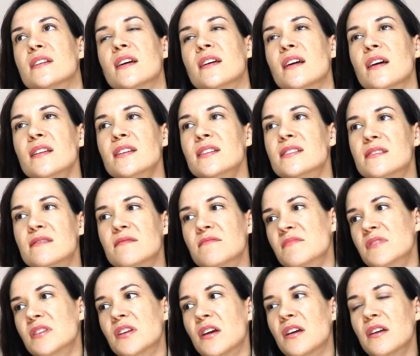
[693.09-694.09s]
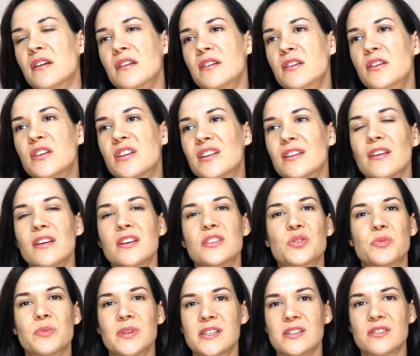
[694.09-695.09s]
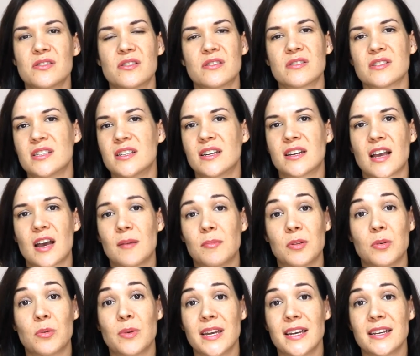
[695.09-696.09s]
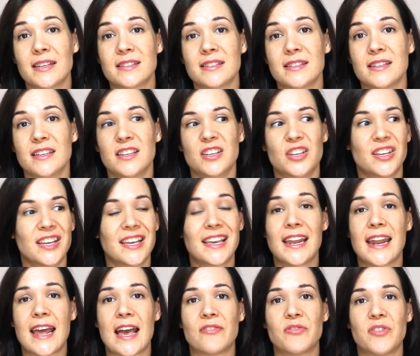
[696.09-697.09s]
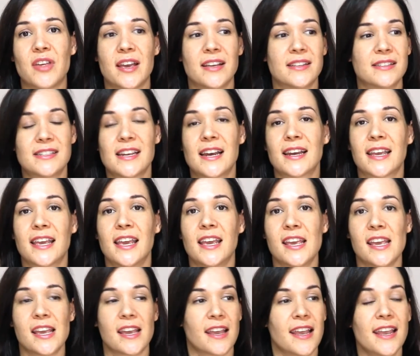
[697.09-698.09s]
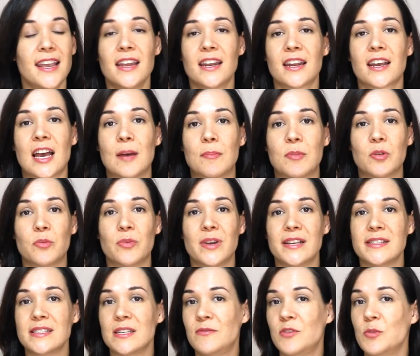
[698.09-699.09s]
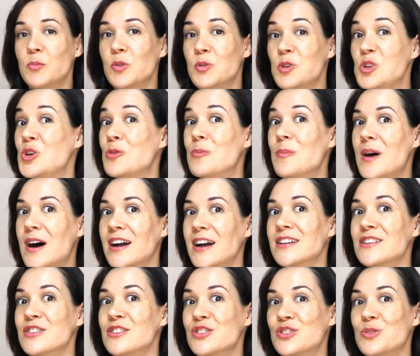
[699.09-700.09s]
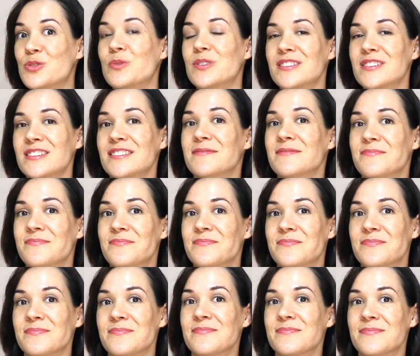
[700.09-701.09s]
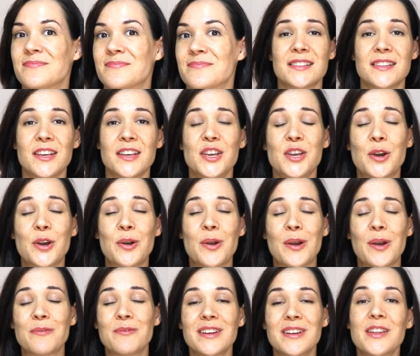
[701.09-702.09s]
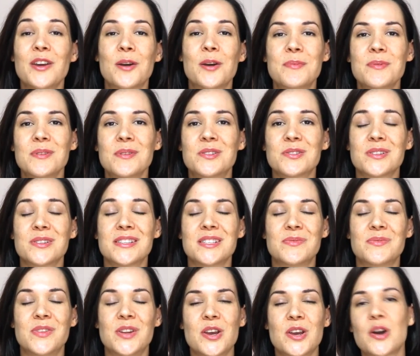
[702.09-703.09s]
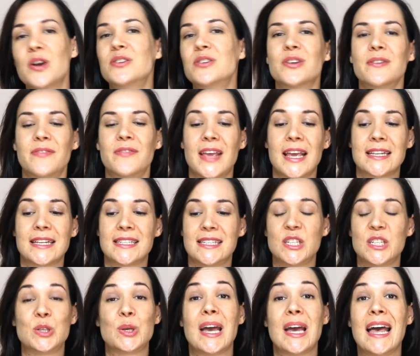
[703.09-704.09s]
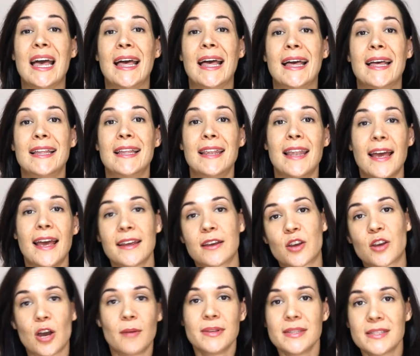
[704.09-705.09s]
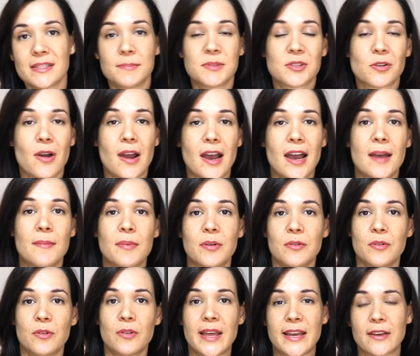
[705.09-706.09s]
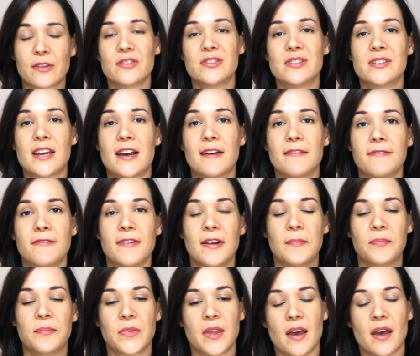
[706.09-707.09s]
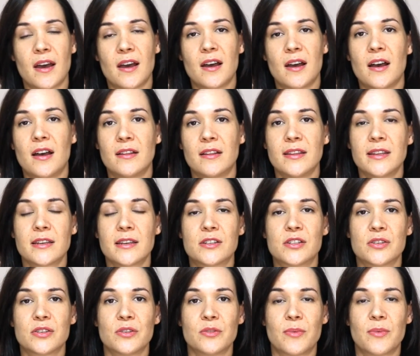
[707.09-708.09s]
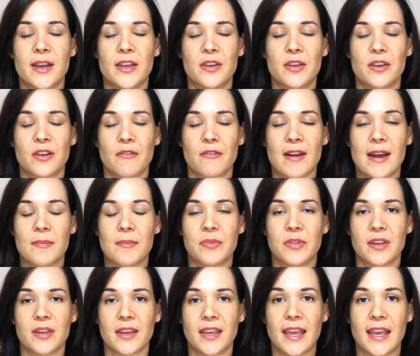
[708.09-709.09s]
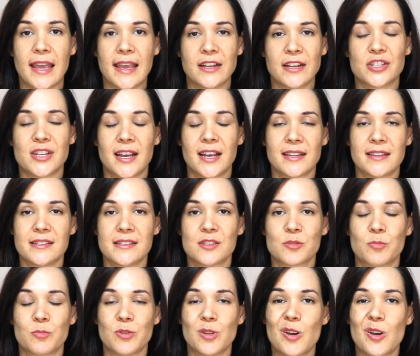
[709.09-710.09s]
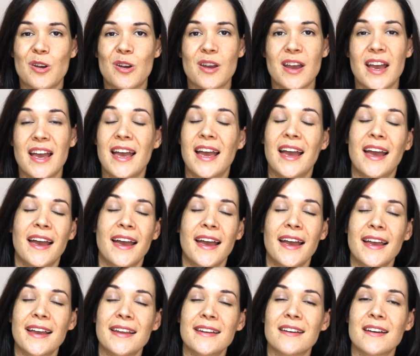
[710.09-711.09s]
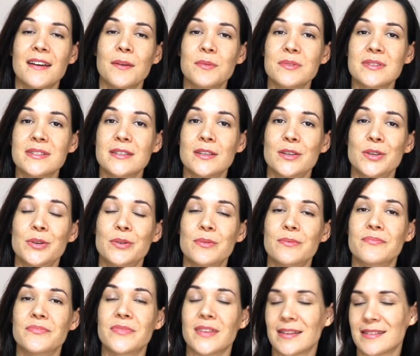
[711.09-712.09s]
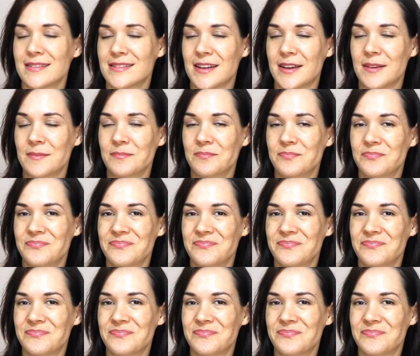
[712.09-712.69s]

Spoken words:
You know, you can learn 20 songs in a couple of weeks. You can get out there and start gigging in a couple of weeks if you put your mind to it. There you go. I really hope you enjoyed this video. Don't forget to like, comment, subscribe, all that good stuff. I'll link to where you can grab the gigging checklist below, and I will see you next time.